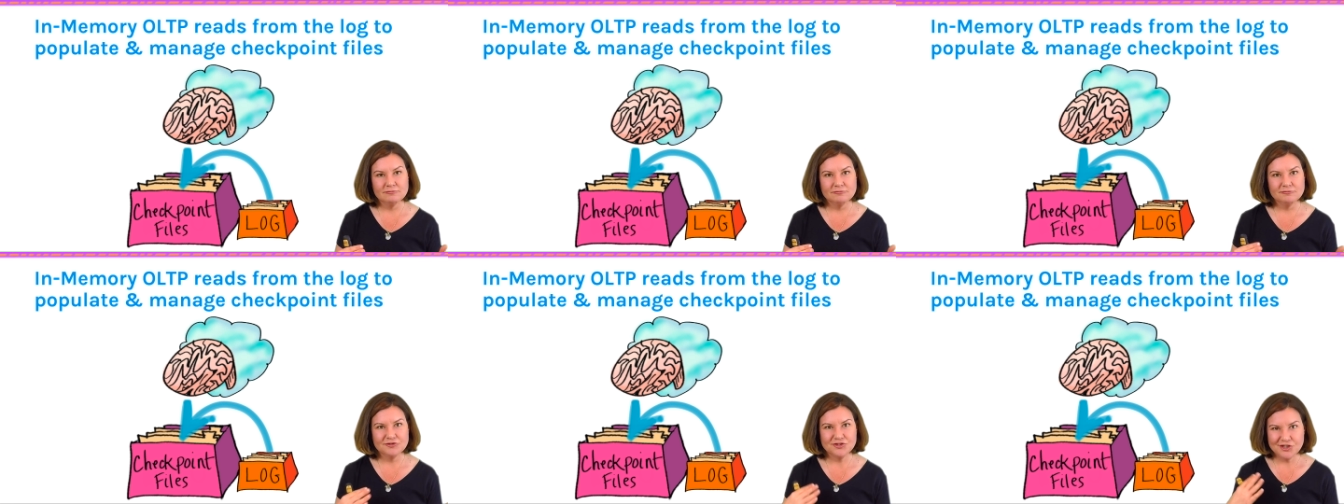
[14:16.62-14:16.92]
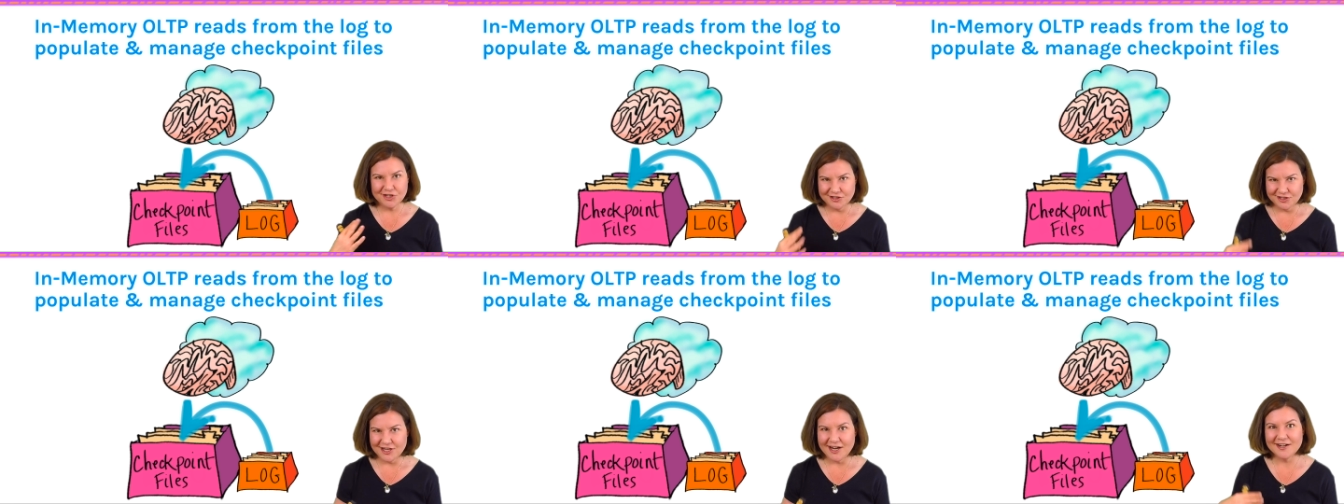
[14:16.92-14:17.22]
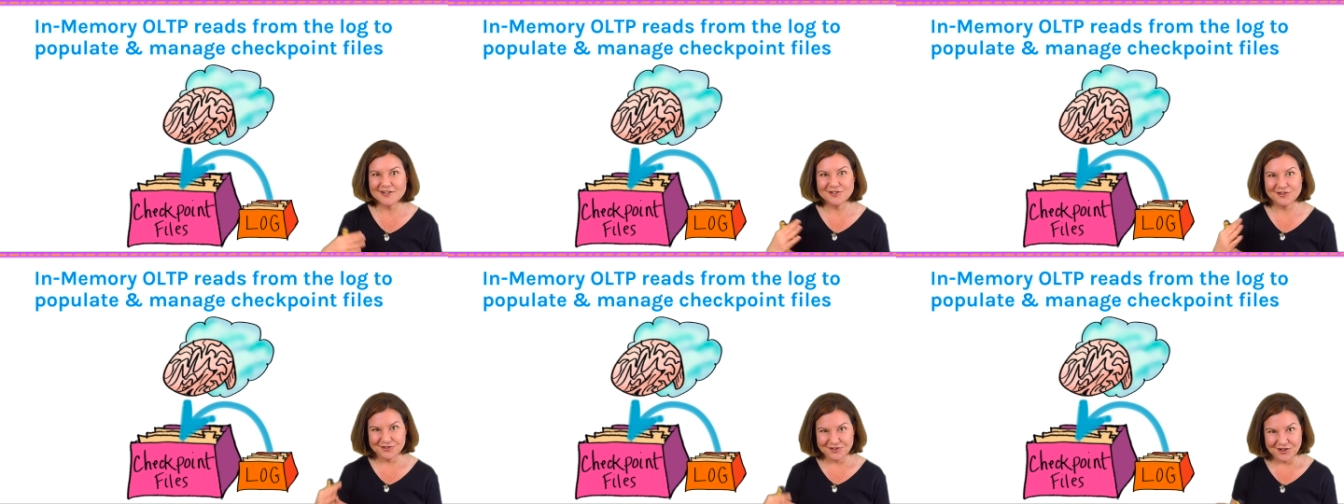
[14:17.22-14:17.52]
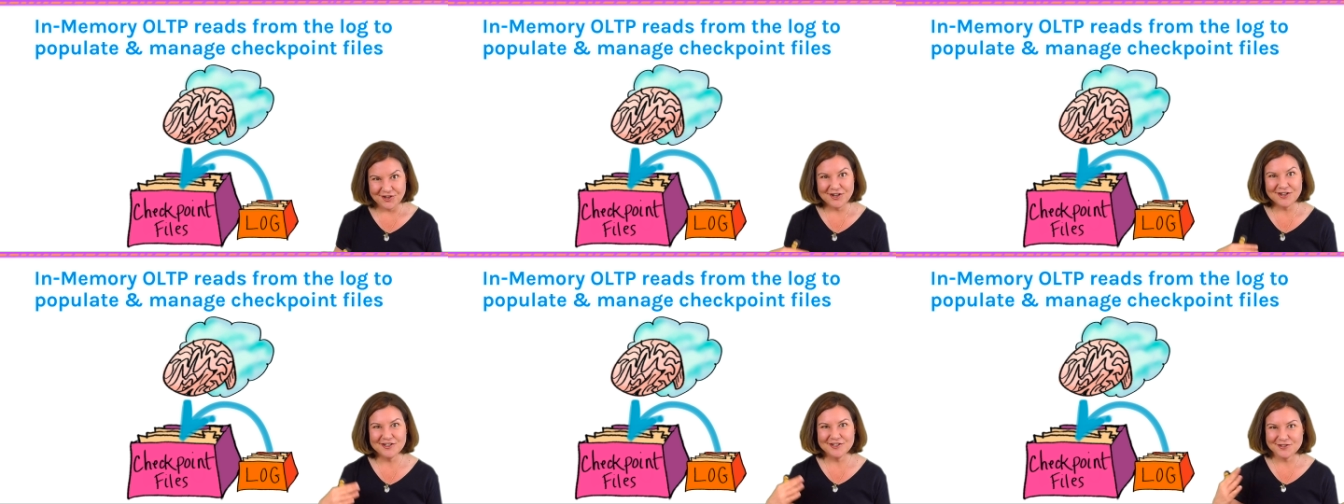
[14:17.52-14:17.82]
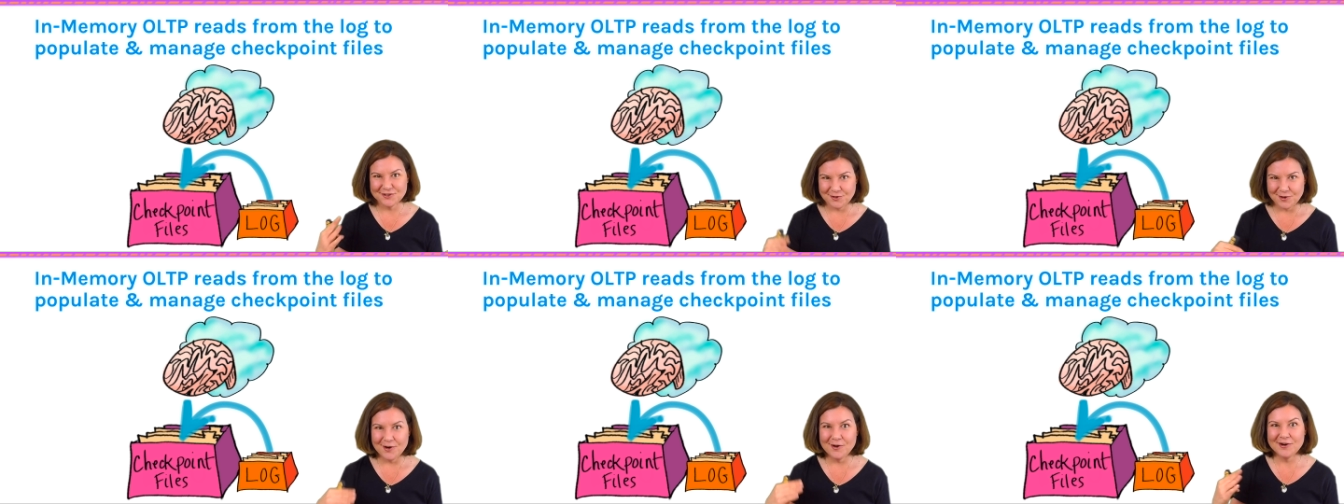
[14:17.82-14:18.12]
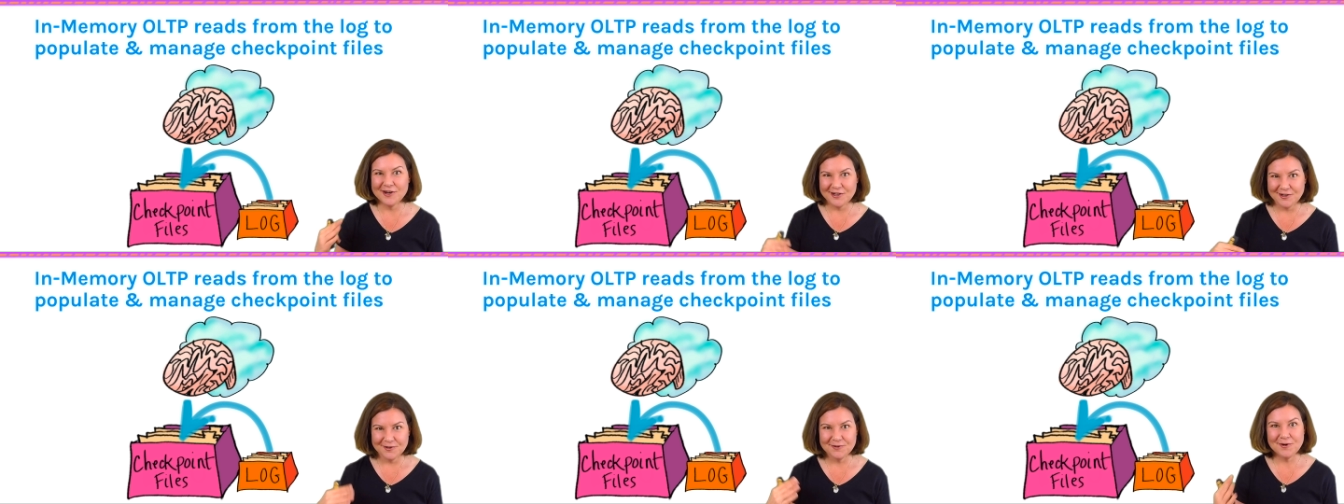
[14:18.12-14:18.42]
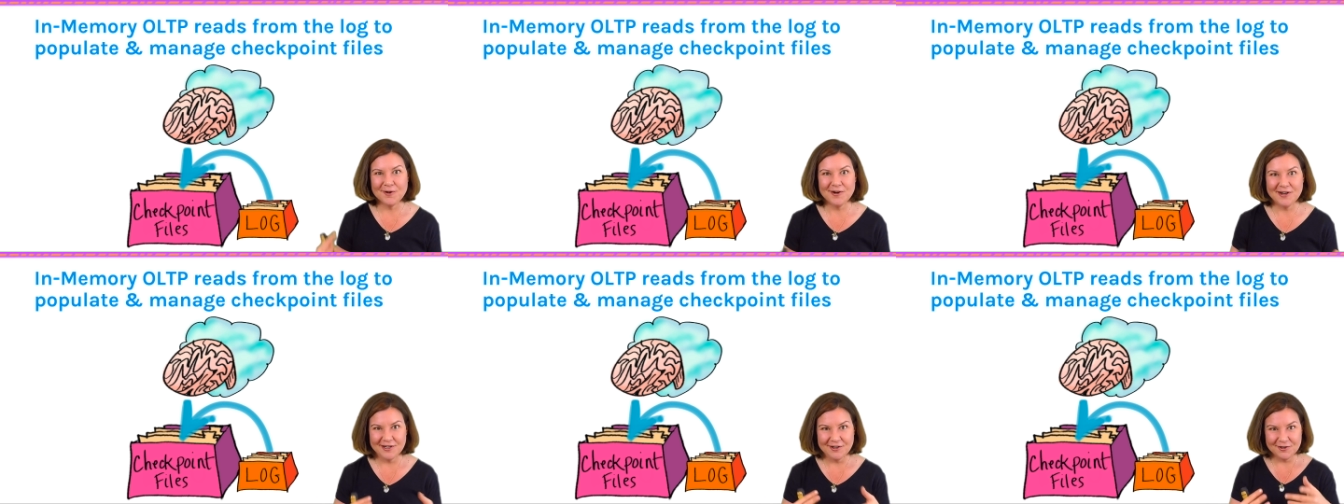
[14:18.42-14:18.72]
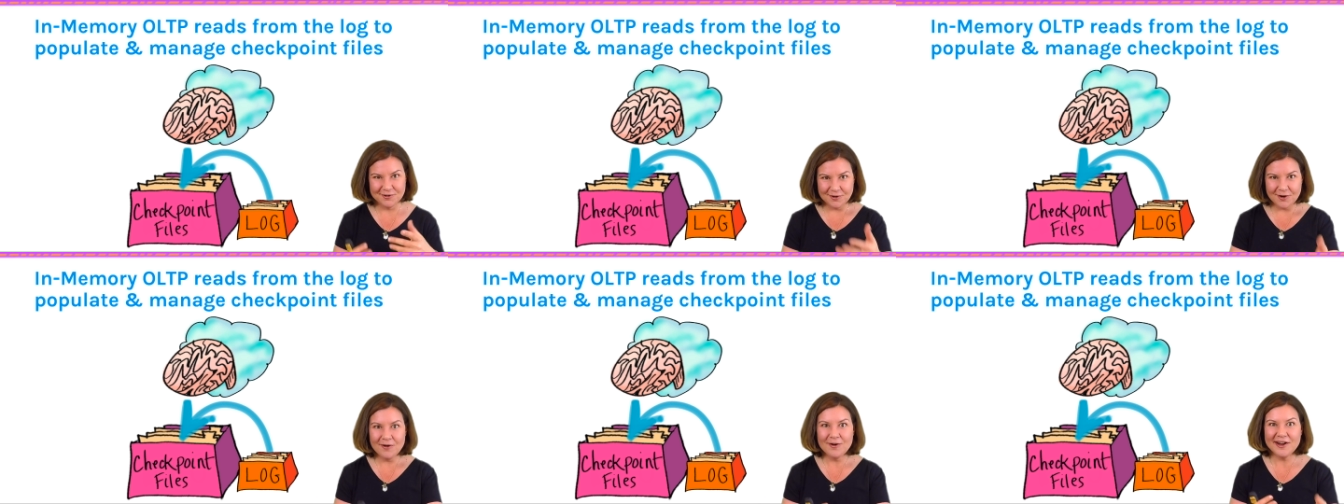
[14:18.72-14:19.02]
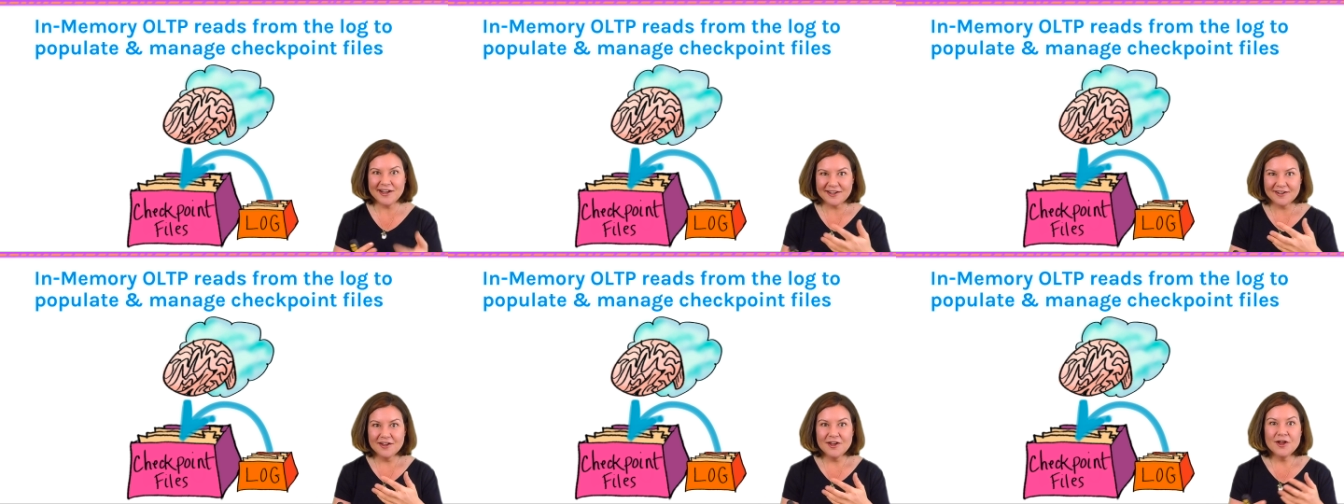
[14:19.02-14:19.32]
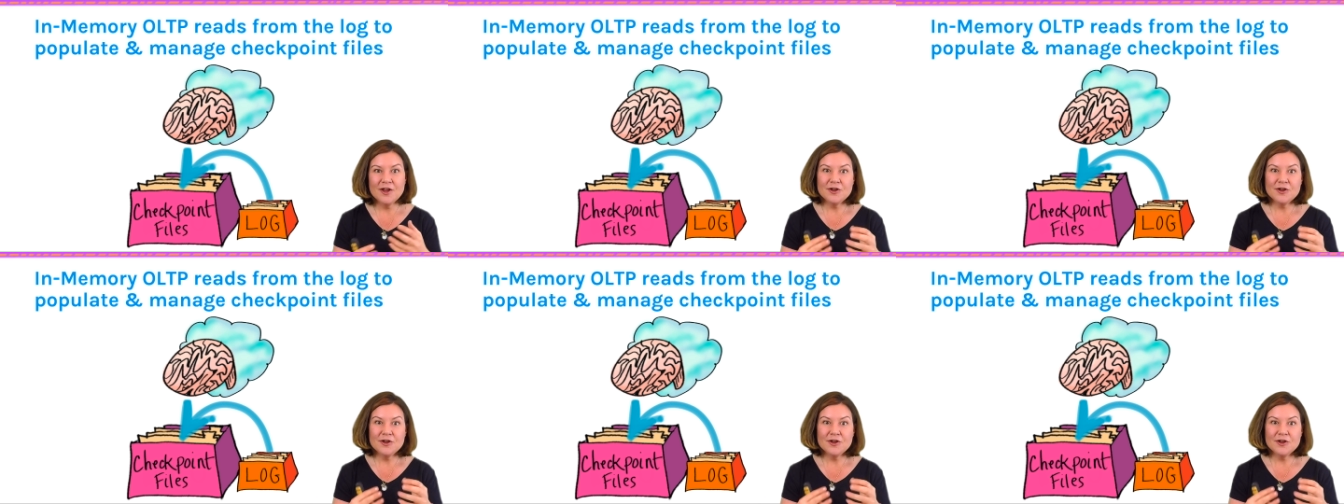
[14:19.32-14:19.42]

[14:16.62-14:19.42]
transaction log is growing and growing and growing,